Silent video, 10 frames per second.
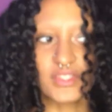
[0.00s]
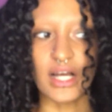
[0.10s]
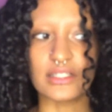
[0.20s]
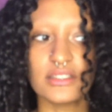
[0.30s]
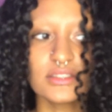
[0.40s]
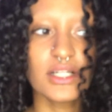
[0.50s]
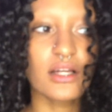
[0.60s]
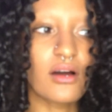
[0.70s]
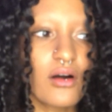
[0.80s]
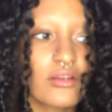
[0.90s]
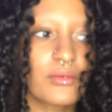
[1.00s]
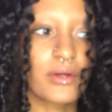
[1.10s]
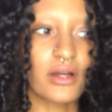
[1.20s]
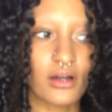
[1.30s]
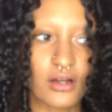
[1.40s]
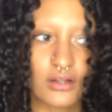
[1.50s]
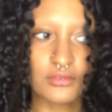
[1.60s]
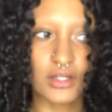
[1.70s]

I didn't cut all the way off.